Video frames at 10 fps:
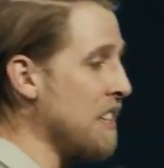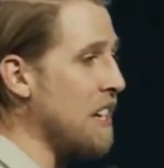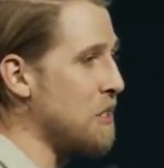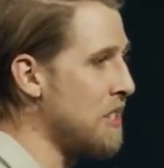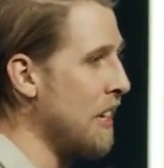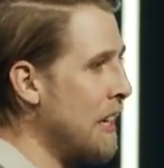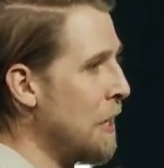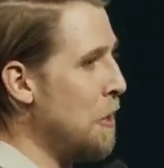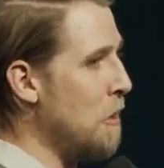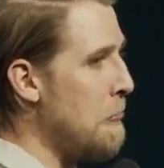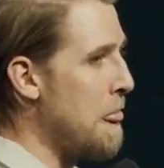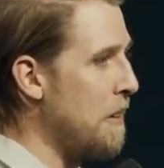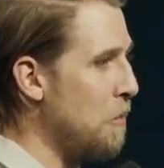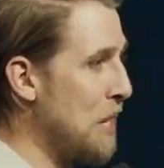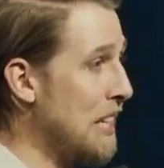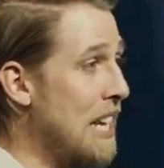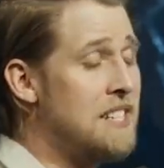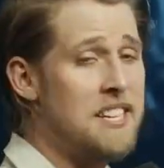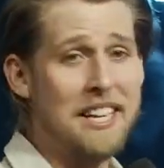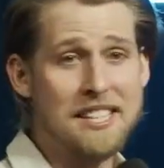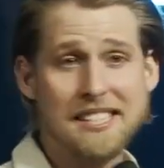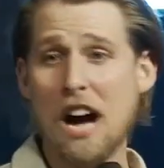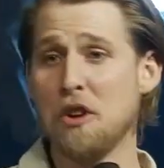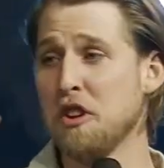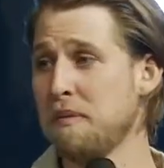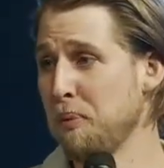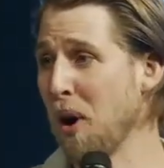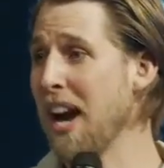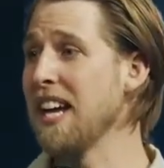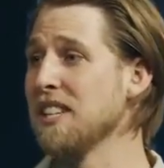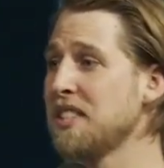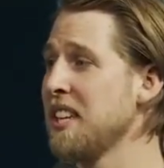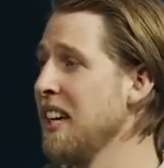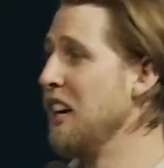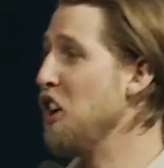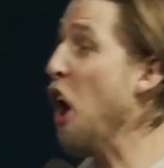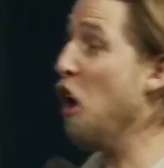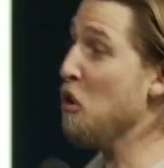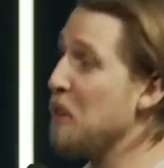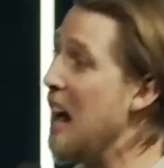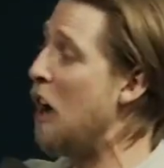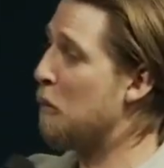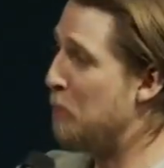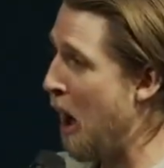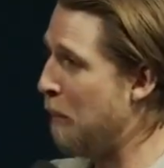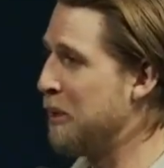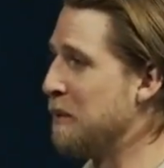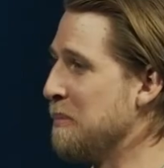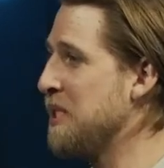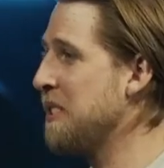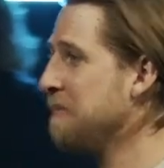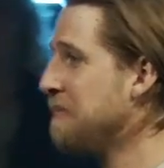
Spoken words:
this releasing a sound of praise over our problems.